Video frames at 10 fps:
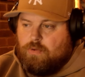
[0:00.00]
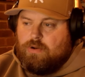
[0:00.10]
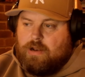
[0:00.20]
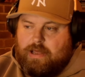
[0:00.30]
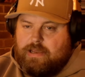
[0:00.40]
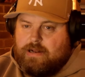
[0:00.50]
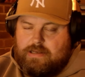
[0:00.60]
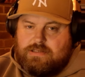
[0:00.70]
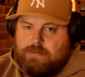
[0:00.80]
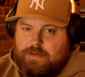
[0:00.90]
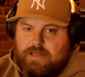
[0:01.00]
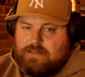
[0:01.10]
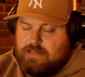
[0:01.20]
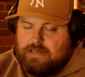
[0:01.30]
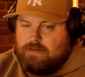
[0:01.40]
unlikely to be
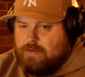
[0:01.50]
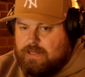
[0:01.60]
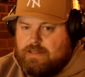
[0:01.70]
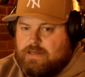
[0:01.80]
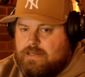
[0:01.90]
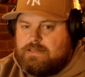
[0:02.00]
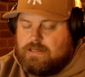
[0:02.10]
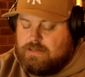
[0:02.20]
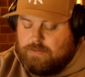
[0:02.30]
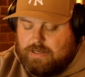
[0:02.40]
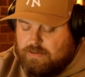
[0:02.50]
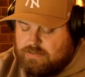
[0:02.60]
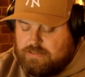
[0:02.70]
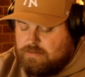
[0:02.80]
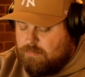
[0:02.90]
continuing in the Nintendo
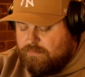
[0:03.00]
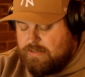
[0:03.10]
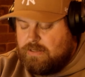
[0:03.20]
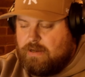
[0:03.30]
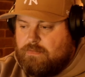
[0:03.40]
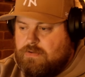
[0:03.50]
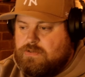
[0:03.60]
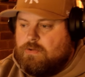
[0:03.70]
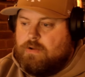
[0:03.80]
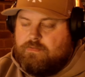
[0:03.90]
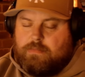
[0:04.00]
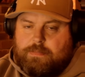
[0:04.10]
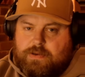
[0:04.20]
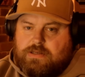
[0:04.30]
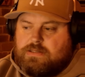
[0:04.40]
ecosystem with this kind of control over my
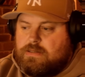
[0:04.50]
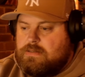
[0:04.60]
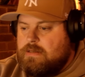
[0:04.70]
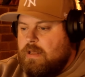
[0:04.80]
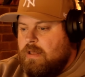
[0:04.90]
purchases.